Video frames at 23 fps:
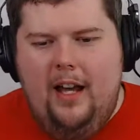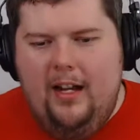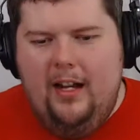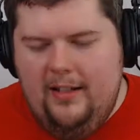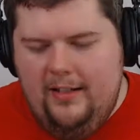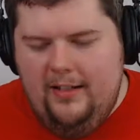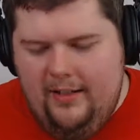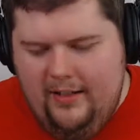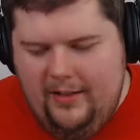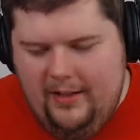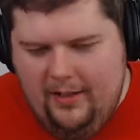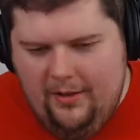
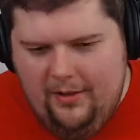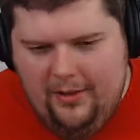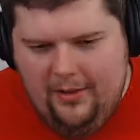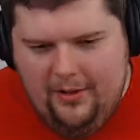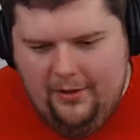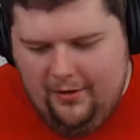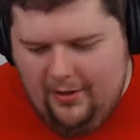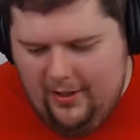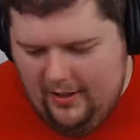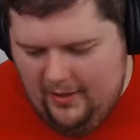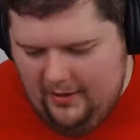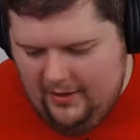Honestly, the only
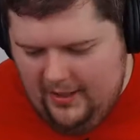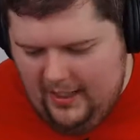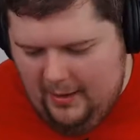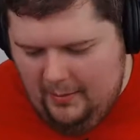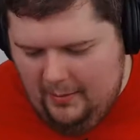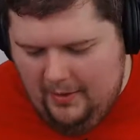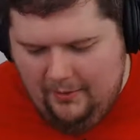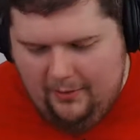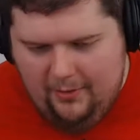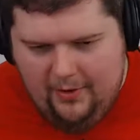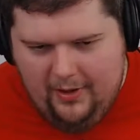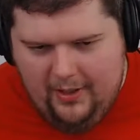Newgrounds game
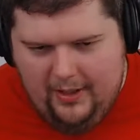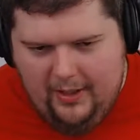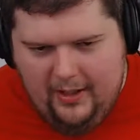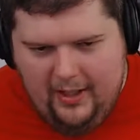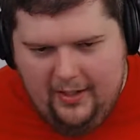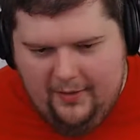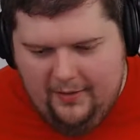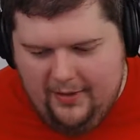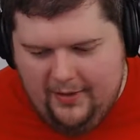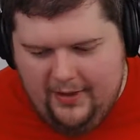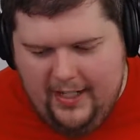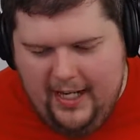I've really
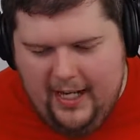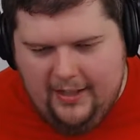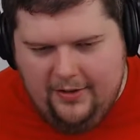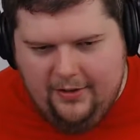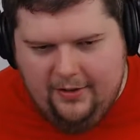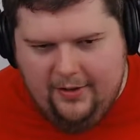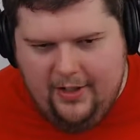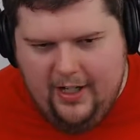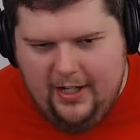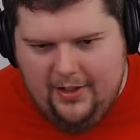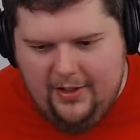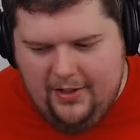loved is
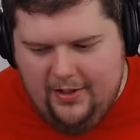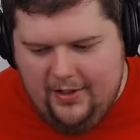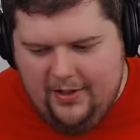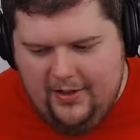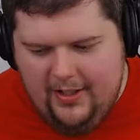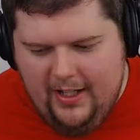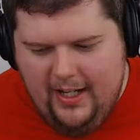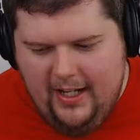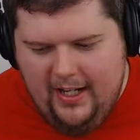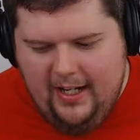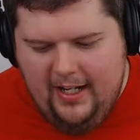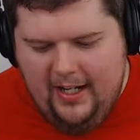Castle
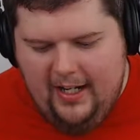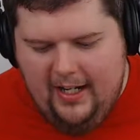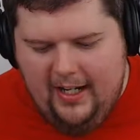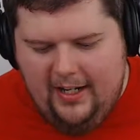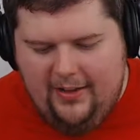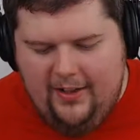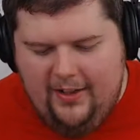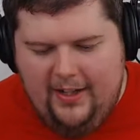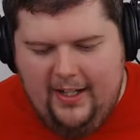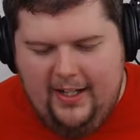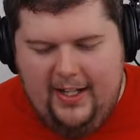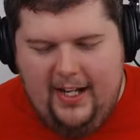Crashers, and I
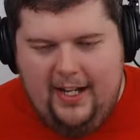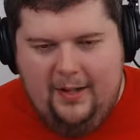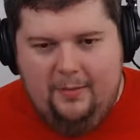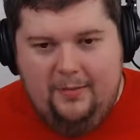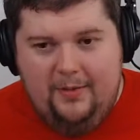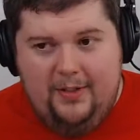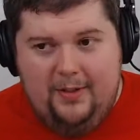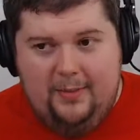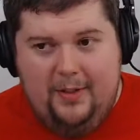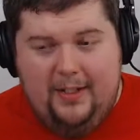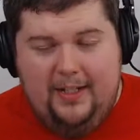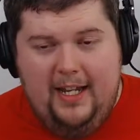thought that game
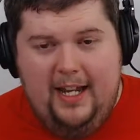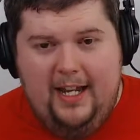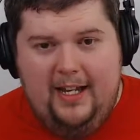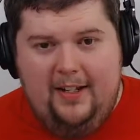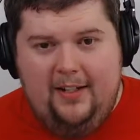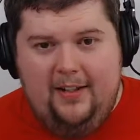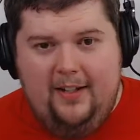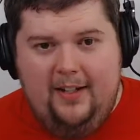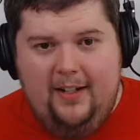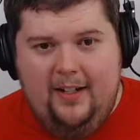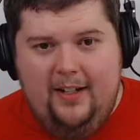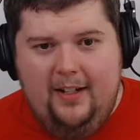was
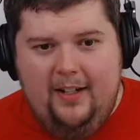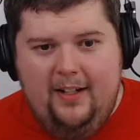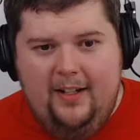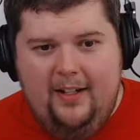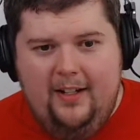spectacular.